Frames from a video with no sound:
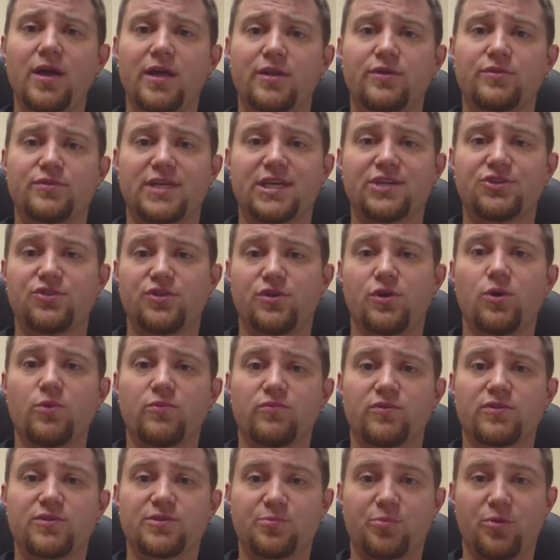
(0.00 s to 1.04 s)
There was actually
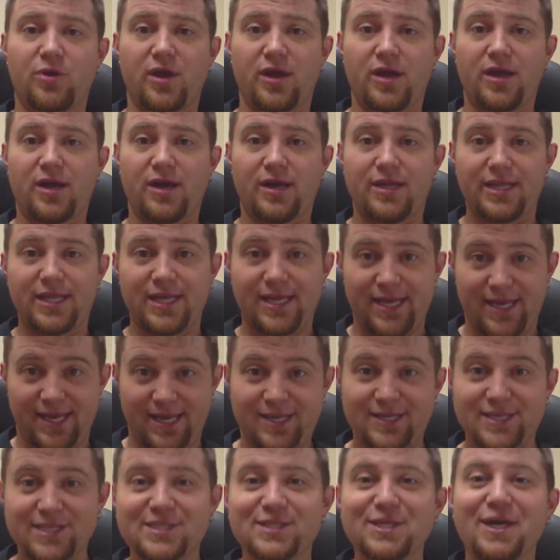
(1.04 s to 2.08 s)
overspray on the
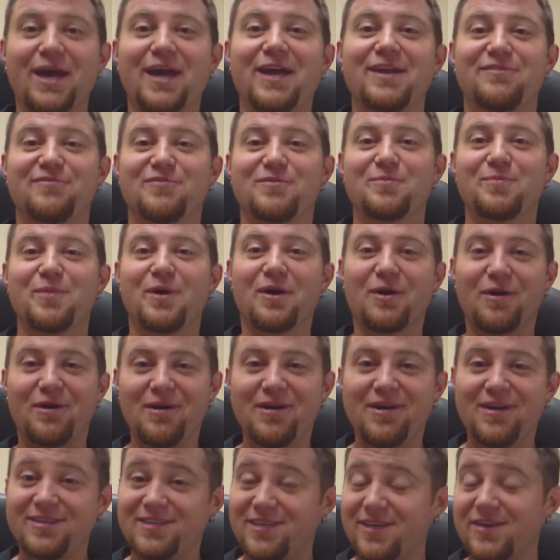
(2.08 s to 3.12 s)
inside of the barrel.
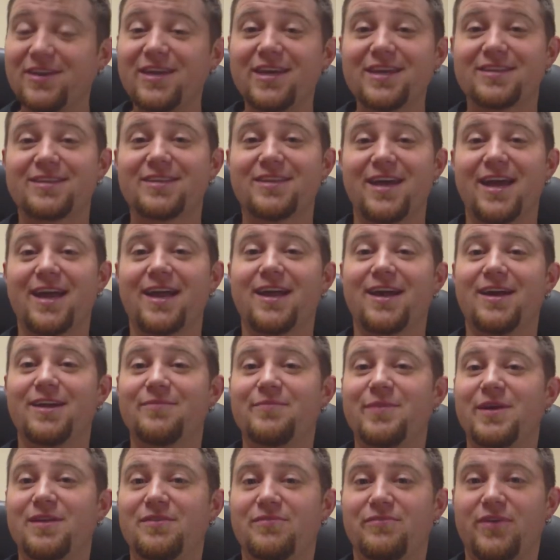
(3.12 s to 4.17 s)
Until you get to that kind of
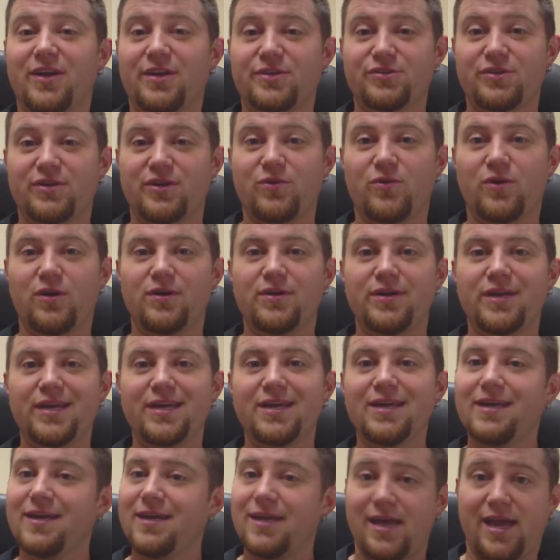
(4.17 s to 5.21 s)
manufacturing
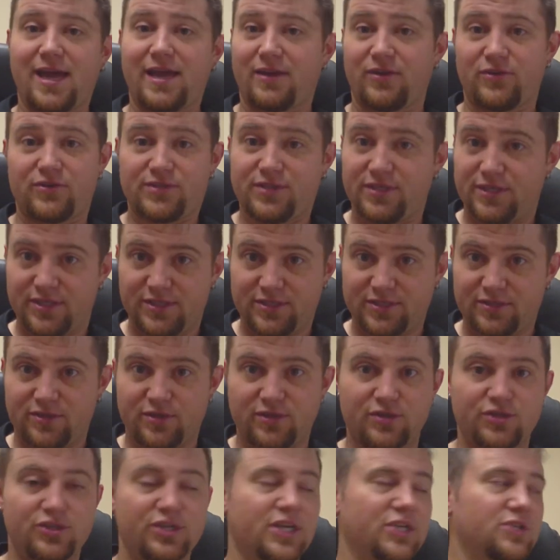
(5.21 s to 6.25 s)
quality, accuracy isn't
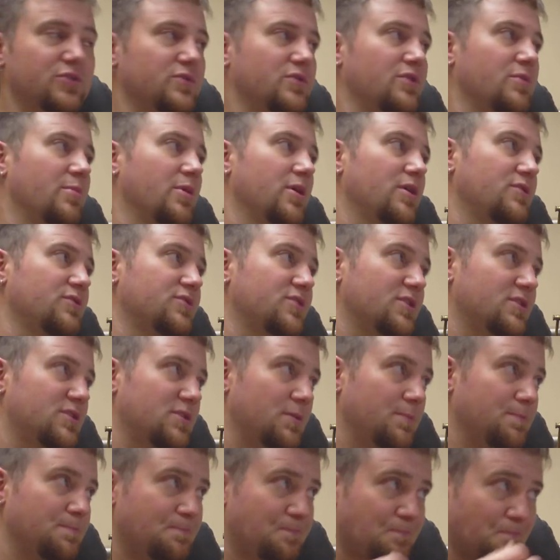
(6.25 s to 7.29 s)
going to change with your barrel
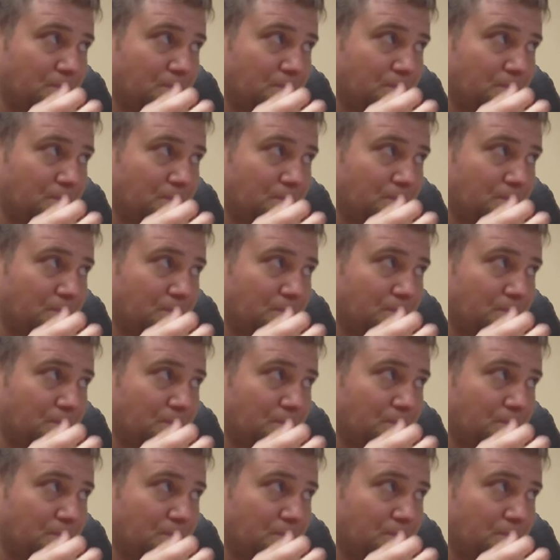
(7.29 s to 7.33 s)
system.